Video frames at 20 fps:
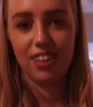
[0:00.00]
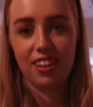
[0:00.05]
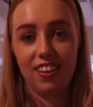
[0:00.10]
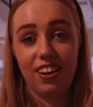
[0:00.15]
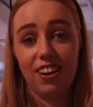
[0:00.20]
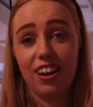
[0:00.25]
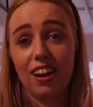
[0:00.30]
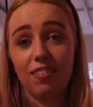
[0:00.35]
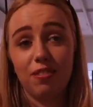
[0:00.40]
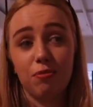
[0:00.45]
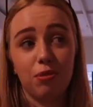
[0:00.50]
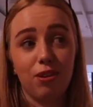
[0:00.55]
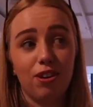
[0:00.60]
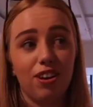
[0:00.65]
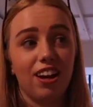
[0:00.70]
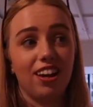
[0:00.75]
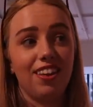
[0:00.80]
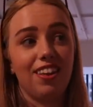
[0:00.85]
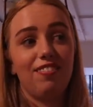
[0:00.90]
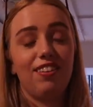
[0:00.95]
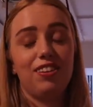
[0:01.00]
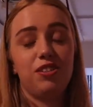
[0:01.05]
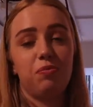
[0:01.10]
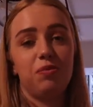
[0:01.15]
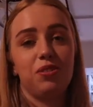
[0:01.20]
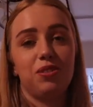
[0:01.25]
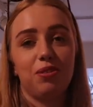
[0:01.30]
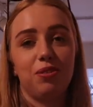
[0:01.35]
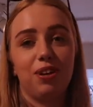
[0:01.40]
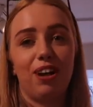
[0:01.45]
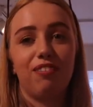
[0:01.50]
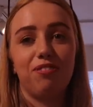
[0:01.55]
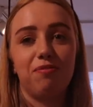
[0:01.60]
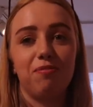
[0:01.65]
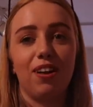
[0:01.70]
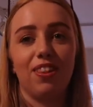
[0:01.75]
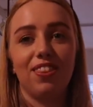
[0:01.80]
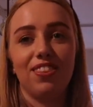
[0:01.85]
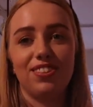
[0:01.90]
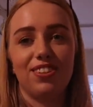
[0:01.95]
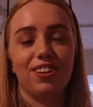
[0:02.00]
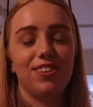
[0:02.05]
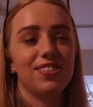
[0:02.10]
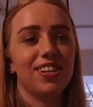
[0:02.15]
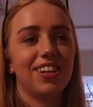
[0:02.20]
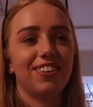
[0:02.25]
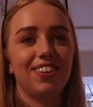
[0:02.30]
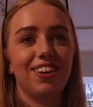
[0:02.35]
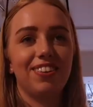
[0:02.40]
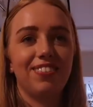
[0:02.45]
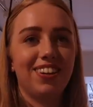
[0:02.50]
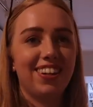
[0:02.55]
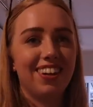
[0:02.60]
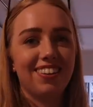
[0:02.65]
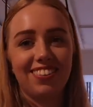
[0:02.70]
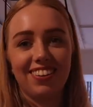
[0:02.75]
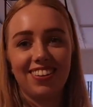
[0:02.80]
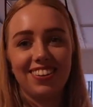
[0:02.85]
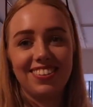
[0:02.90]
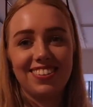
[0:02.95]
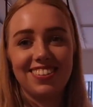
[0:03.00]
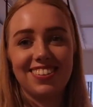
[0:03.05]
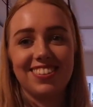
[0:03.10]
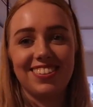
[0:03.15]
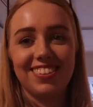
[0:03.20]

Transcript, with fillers: They don't have them online, they've been sold out for months, so I was like, right, I'm going to have to go into